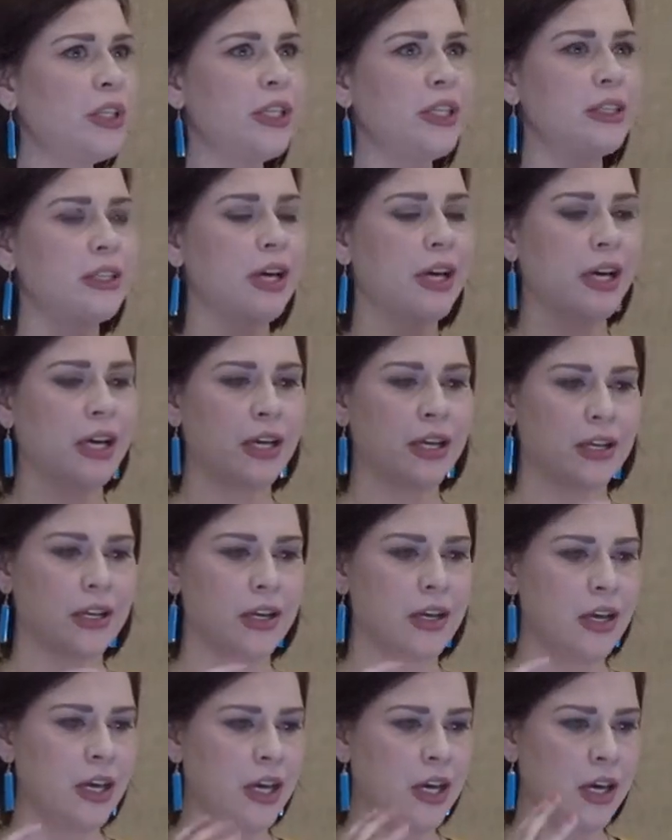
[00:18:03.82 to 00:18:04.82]
it on
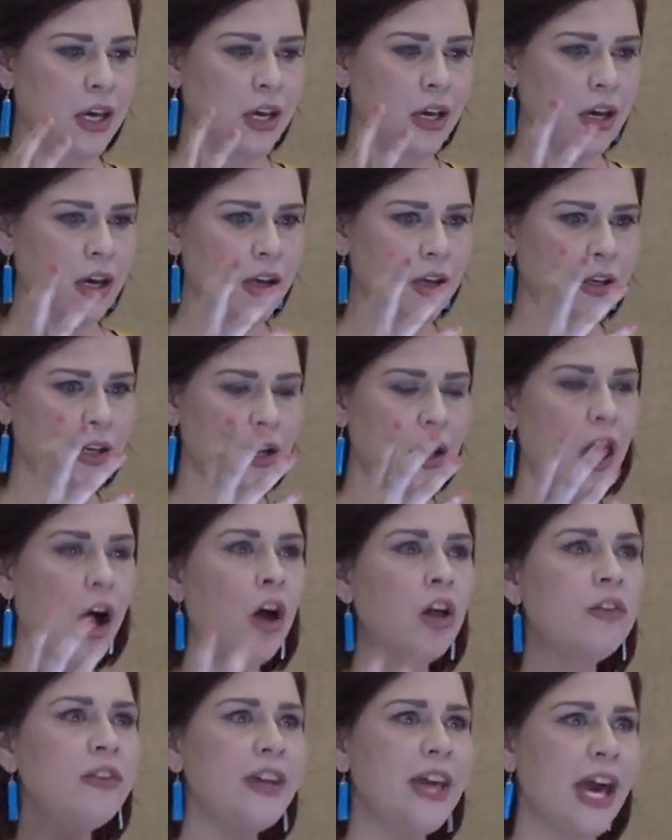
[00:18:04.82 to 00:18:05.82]

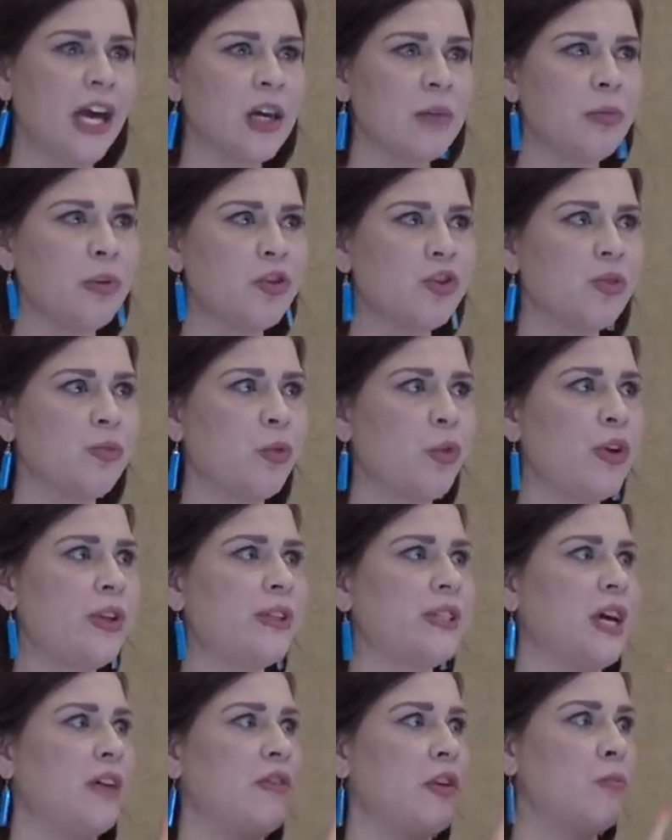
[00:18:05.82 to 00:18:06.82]
all the acupuncture points
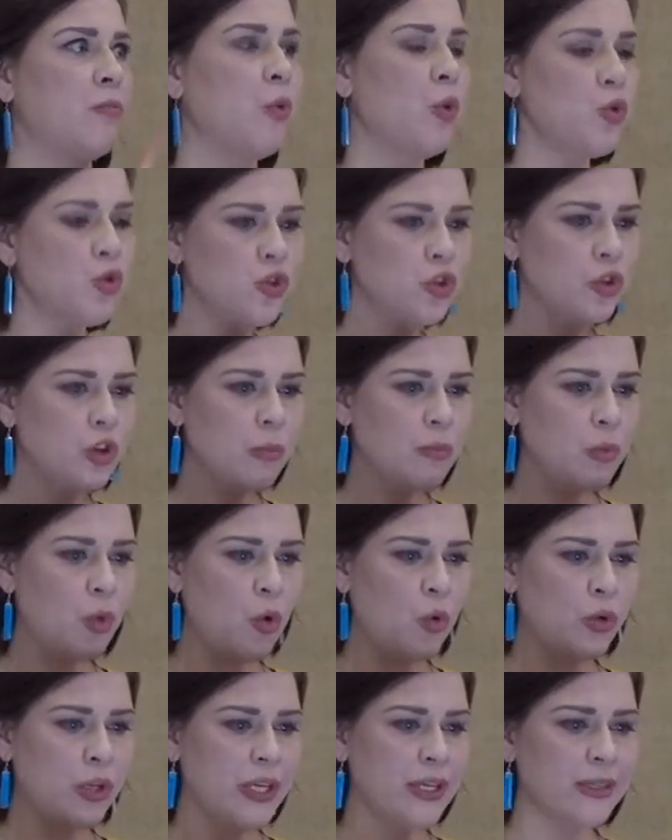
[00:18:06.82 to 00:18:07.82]
have emotional
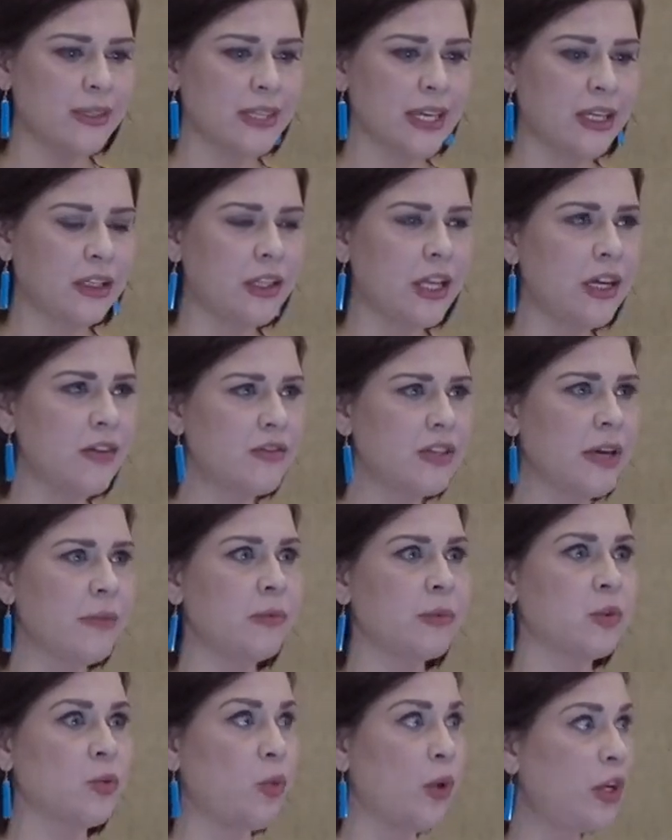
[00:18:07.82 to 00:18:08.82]
components, and a lot of
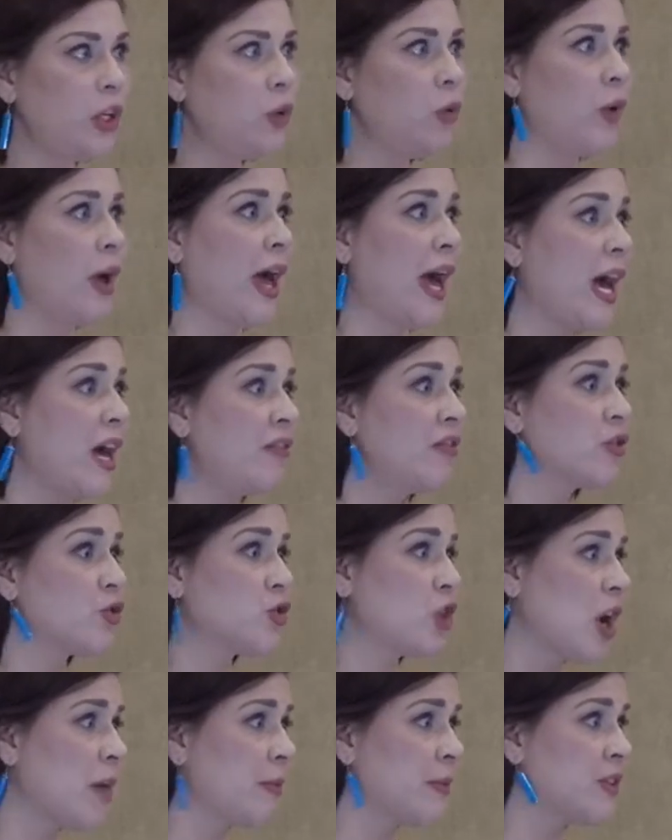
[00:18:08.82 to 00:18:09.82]
times when you have a
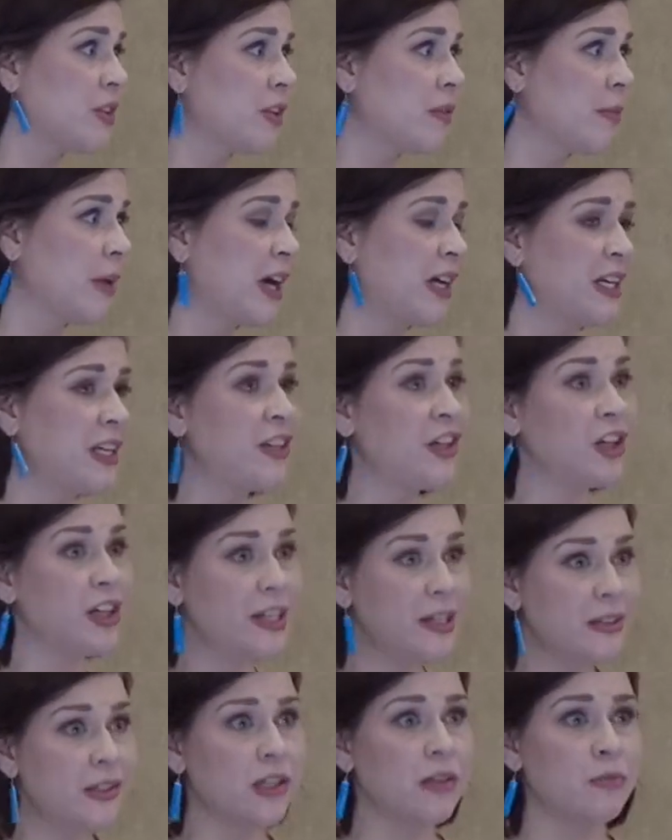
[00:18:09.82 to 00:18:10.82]
trauma to the body, there
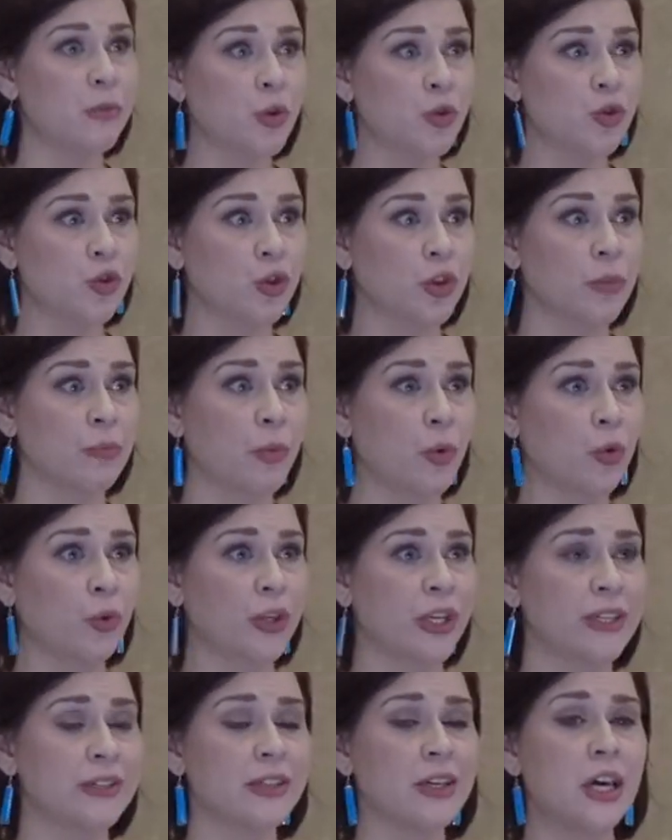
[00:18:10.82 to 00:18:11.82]
is an emotional
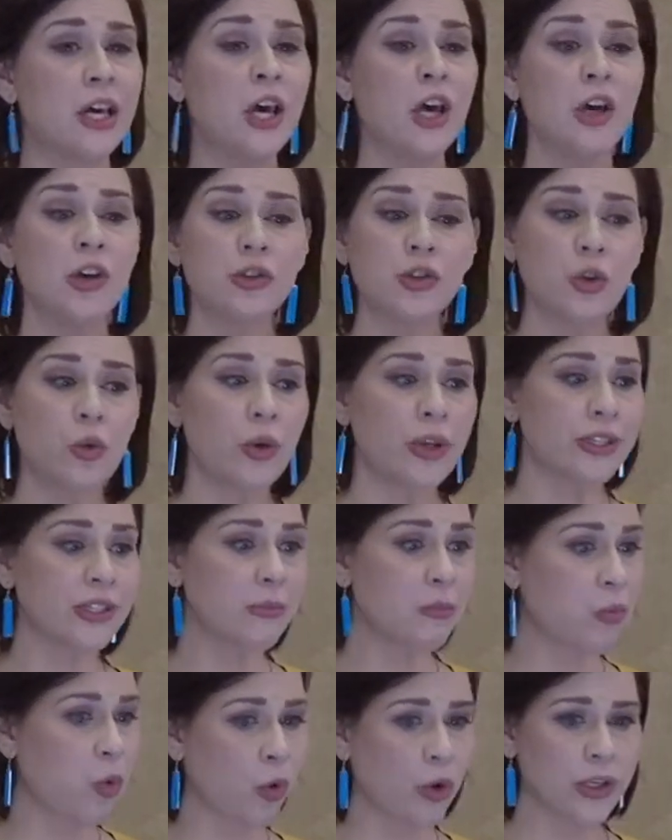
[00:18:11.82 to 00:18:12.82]
component. So it's
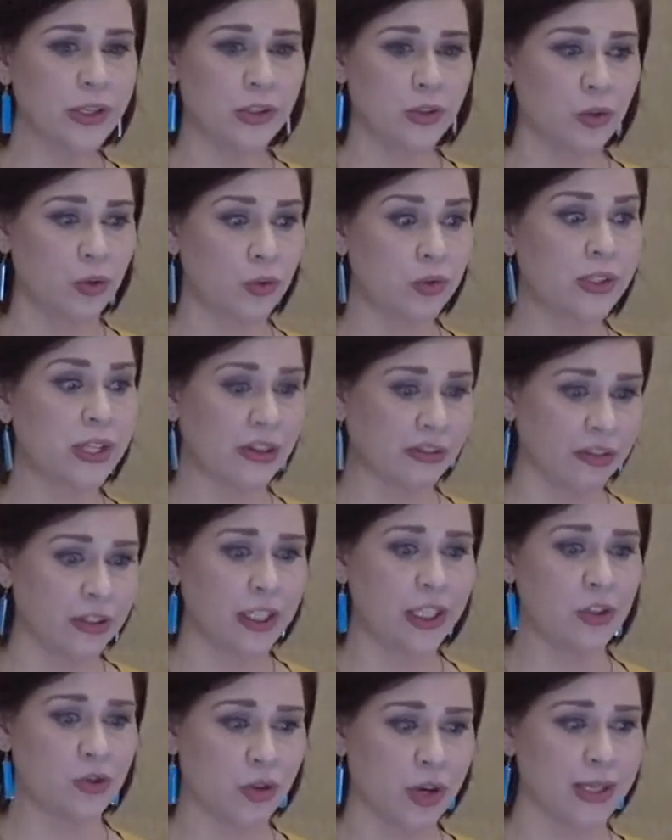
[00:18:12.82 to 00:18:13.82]
important to definitely
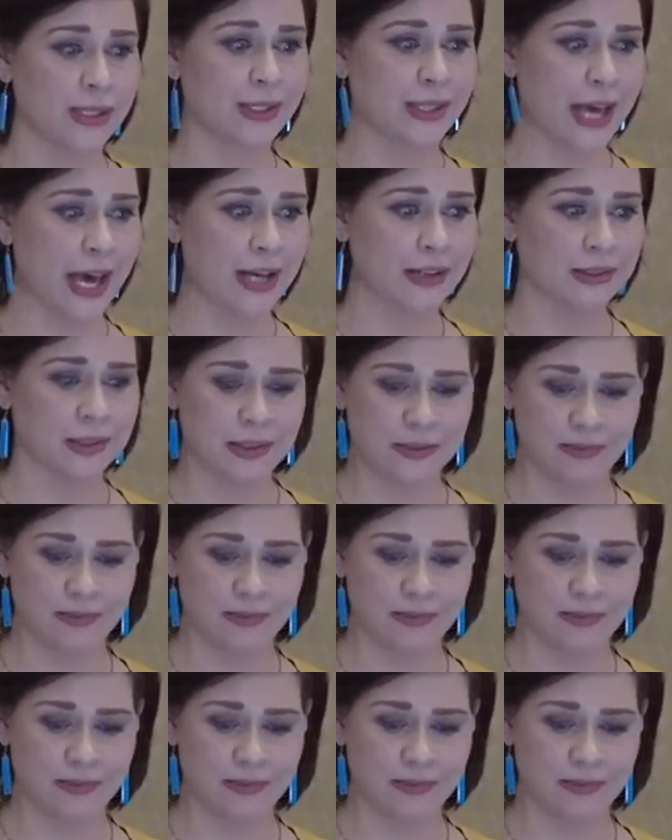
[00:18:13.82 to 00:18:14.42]
address that.